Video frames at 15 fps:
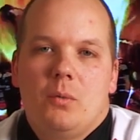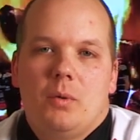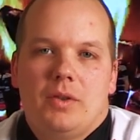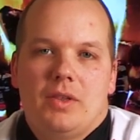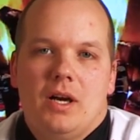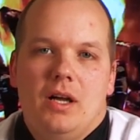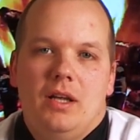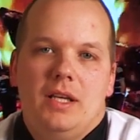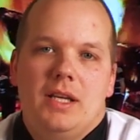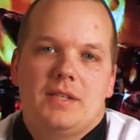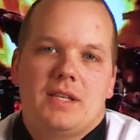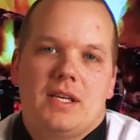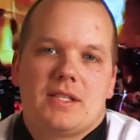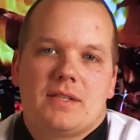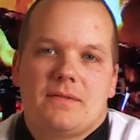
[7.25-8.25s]
With the holiday
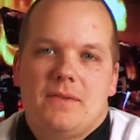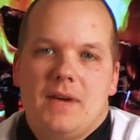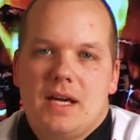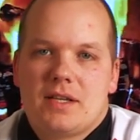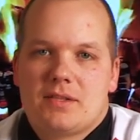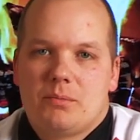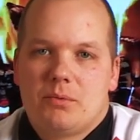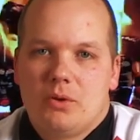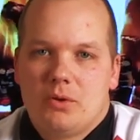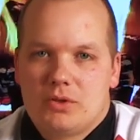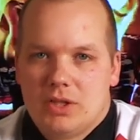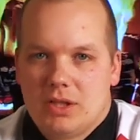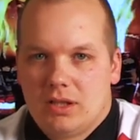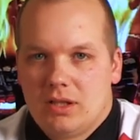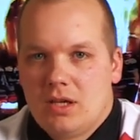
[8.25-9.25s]
season fast
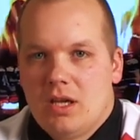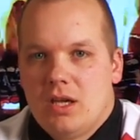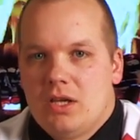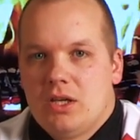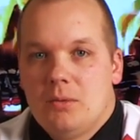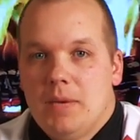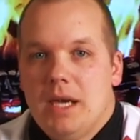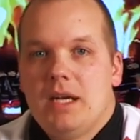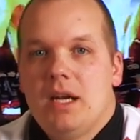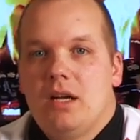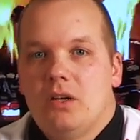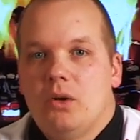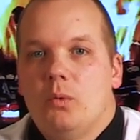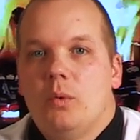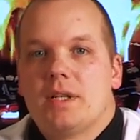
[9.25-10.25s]
approaching, you may
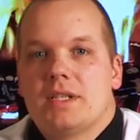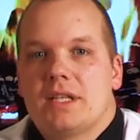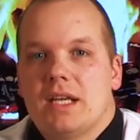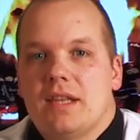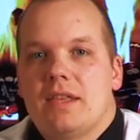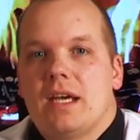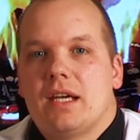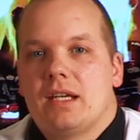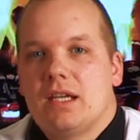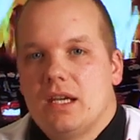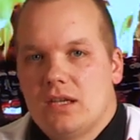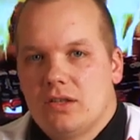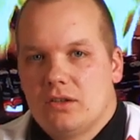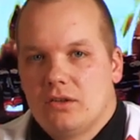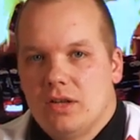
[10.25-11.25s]
not know what to get that
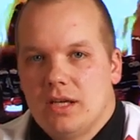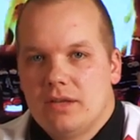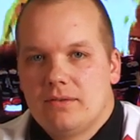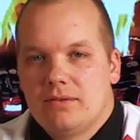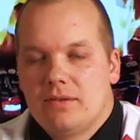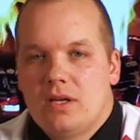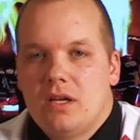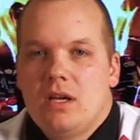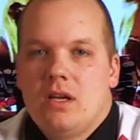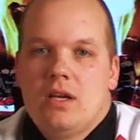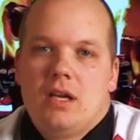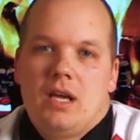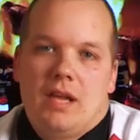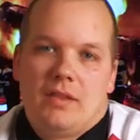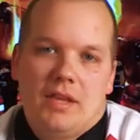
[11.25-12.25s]
geek in your life.
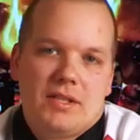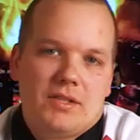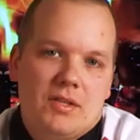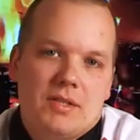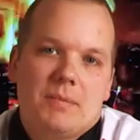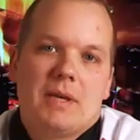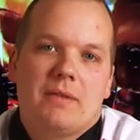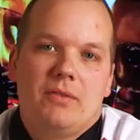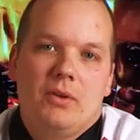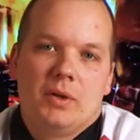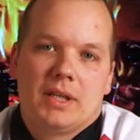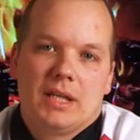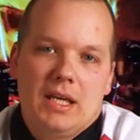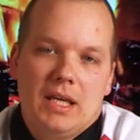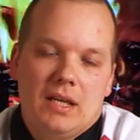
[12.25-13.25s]
Unless you speak
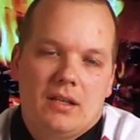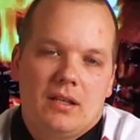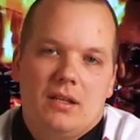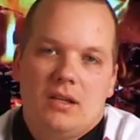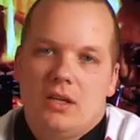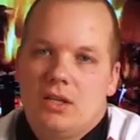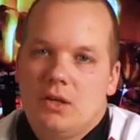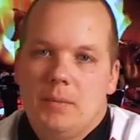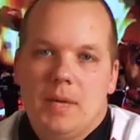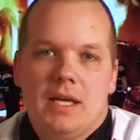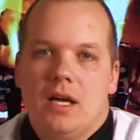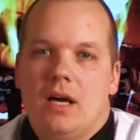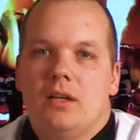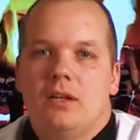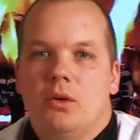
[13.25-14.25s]
fluent geek, you may
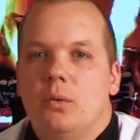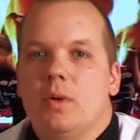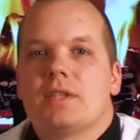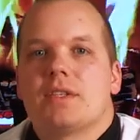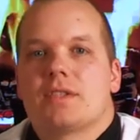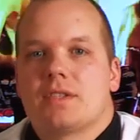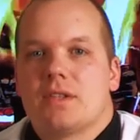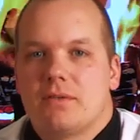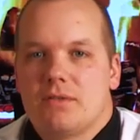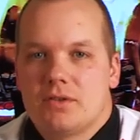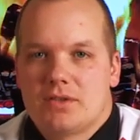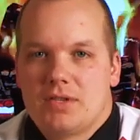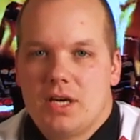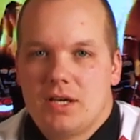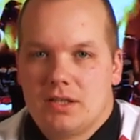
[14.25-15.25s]
not know what to stuff their
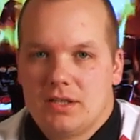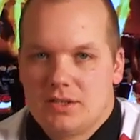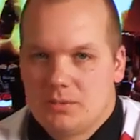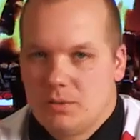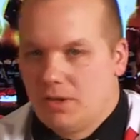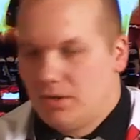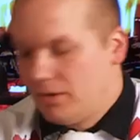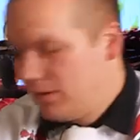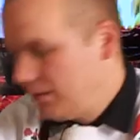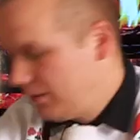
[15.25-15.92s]
stockings with.